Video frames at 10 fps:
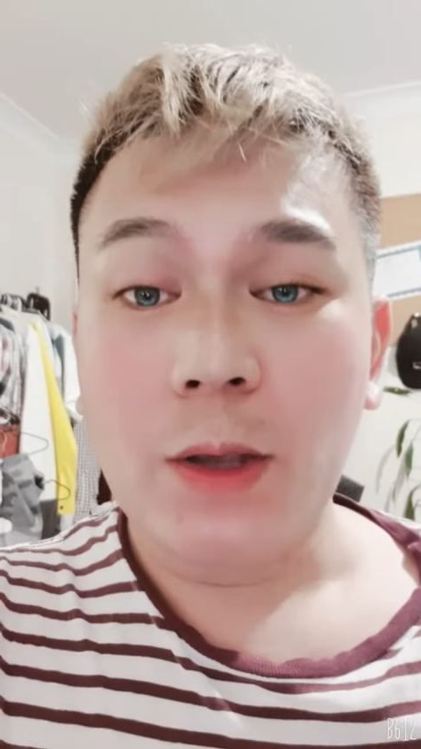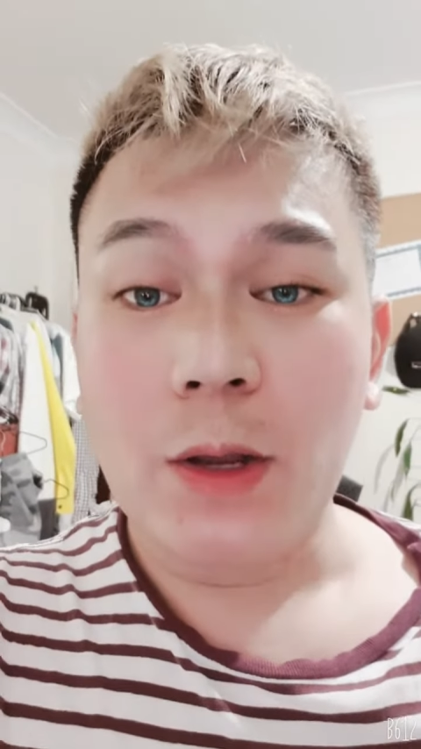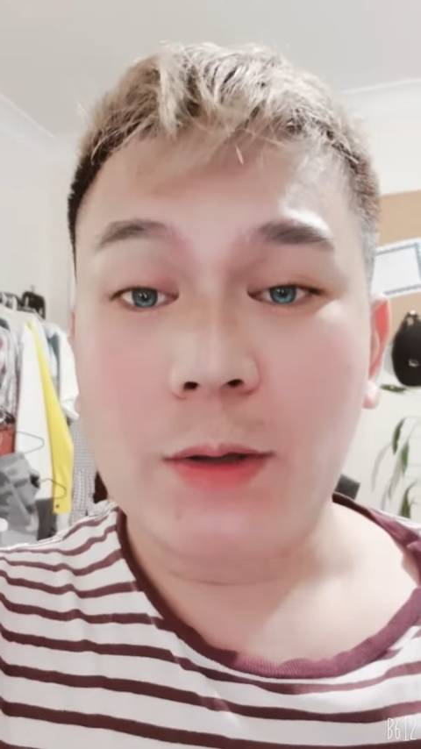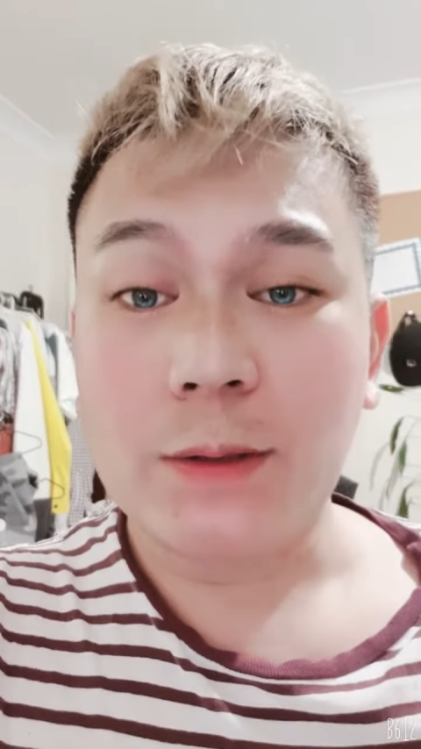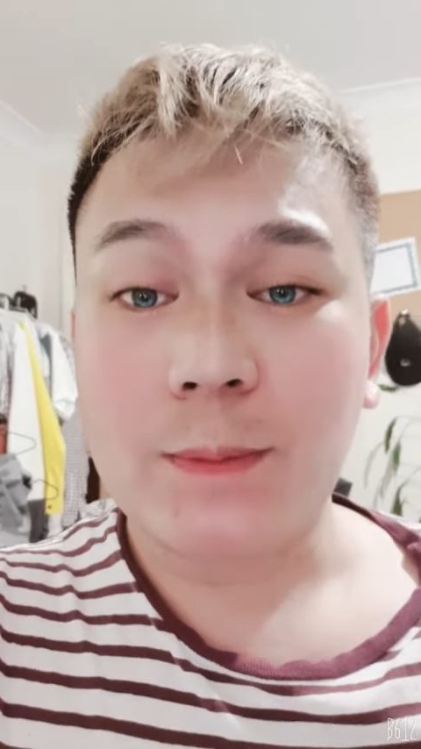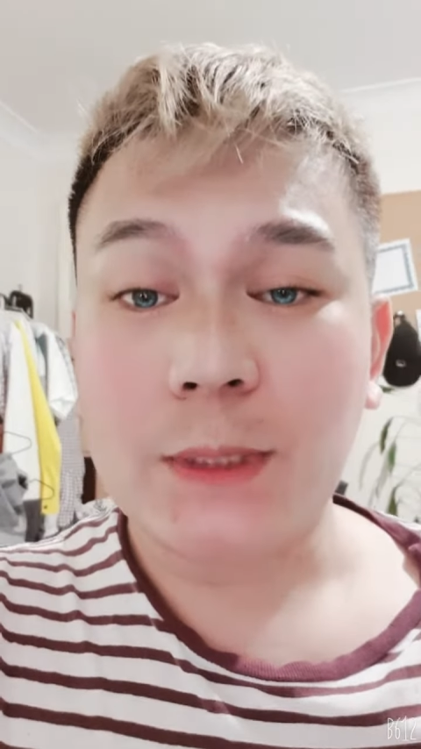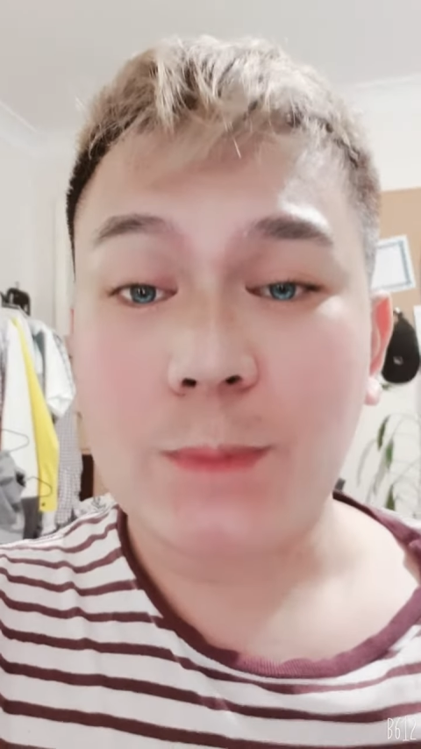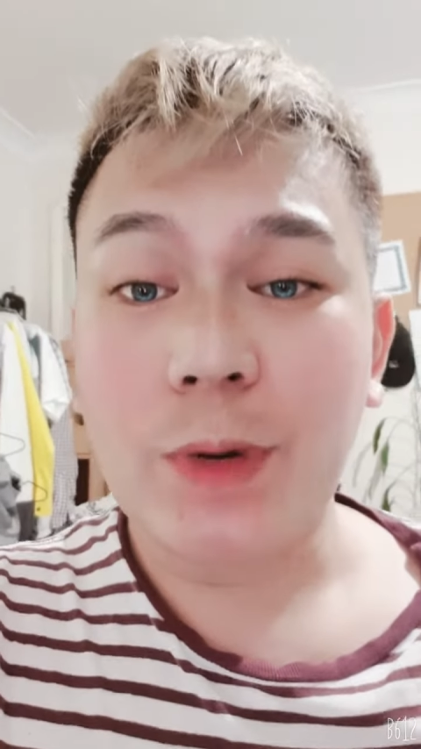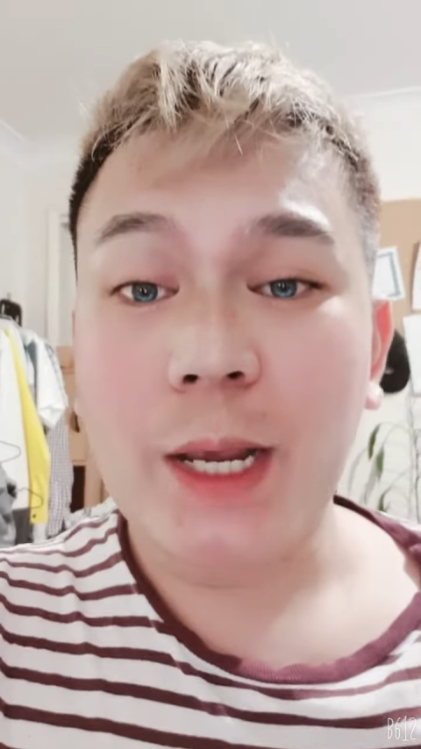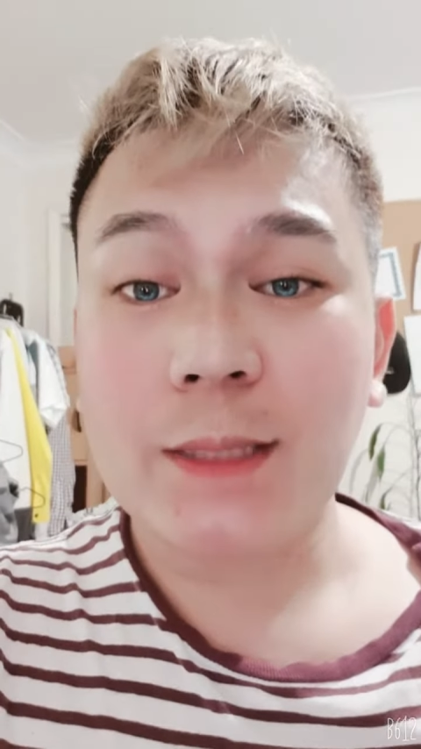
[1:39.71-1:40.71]
you know,
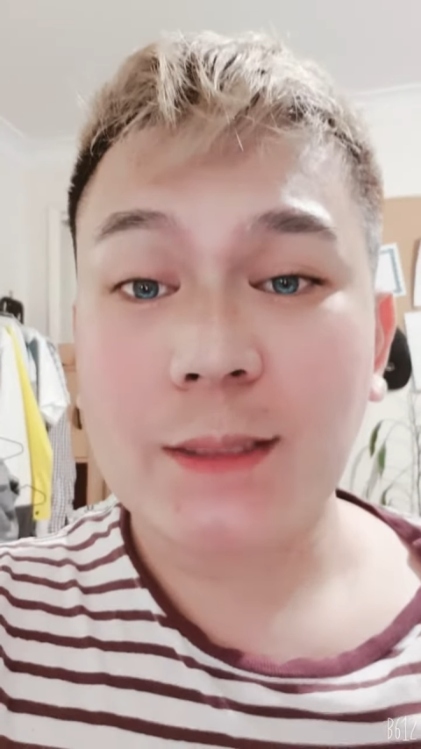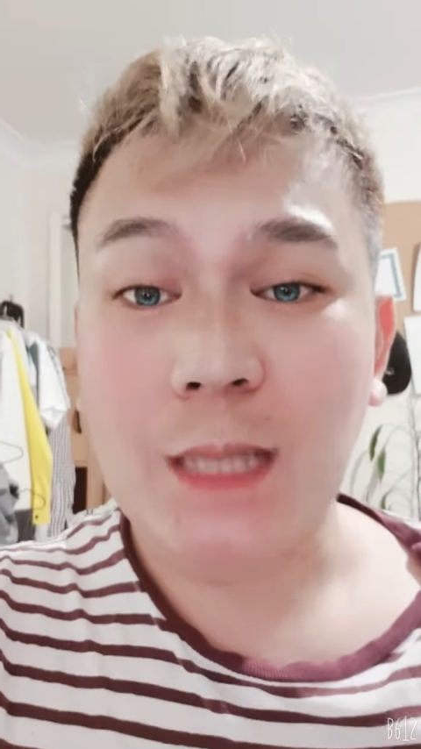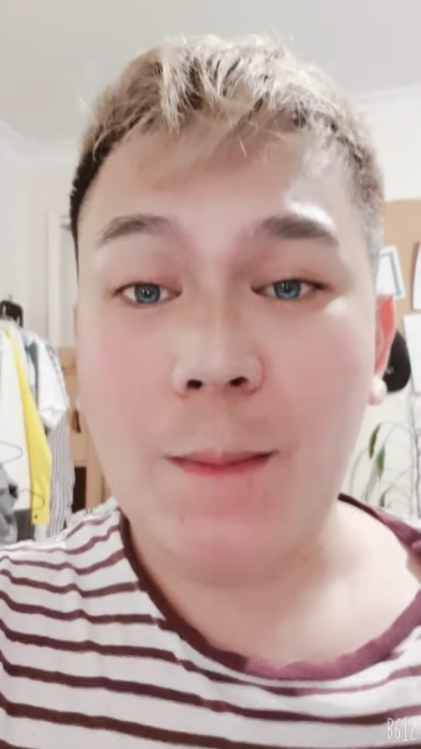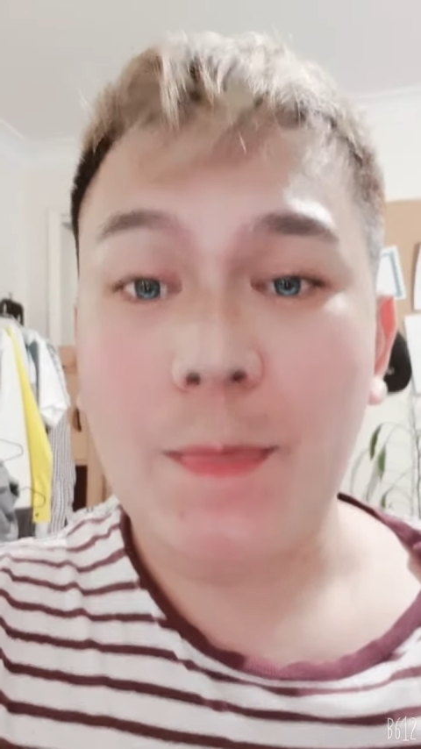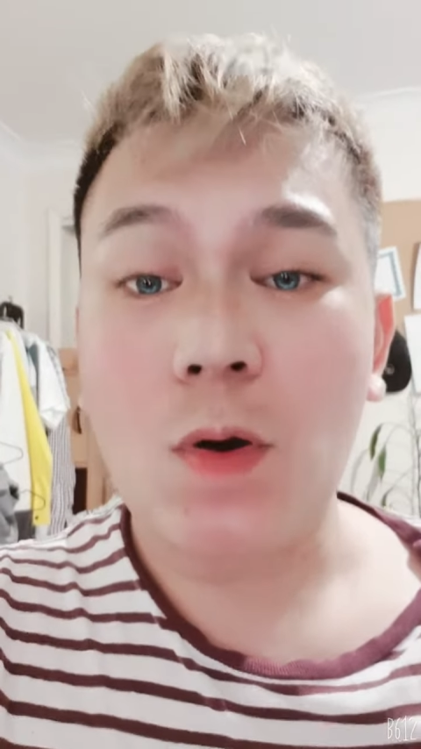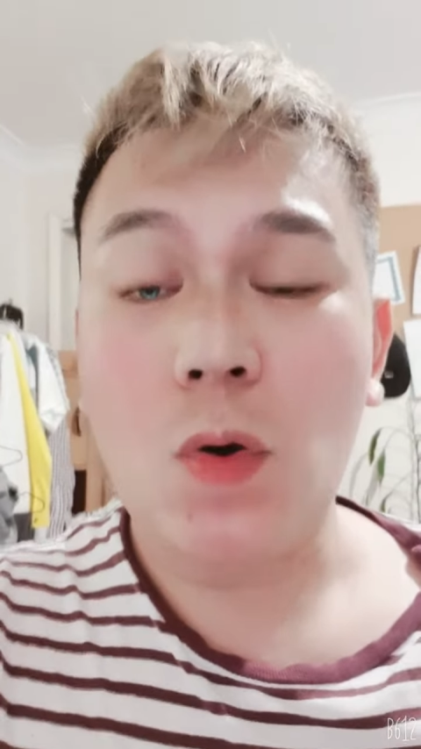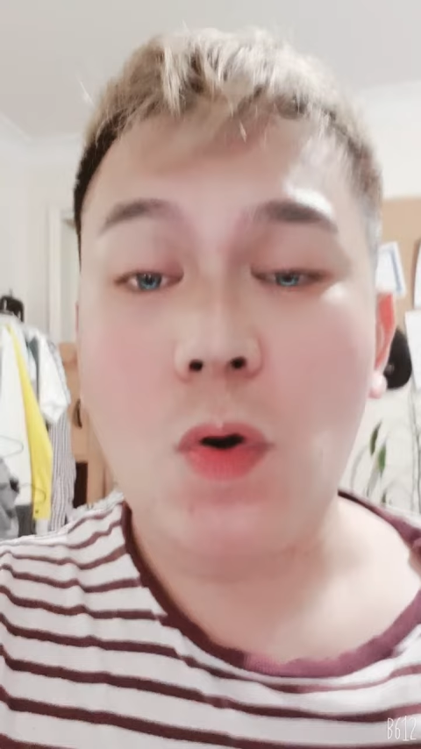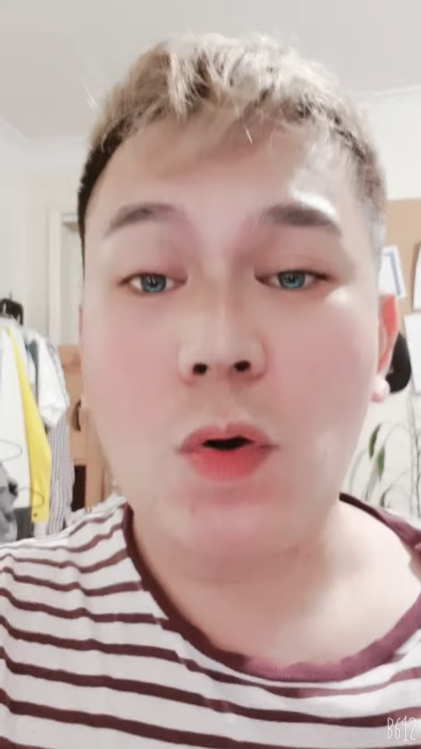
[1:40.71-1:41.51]
spring, summer,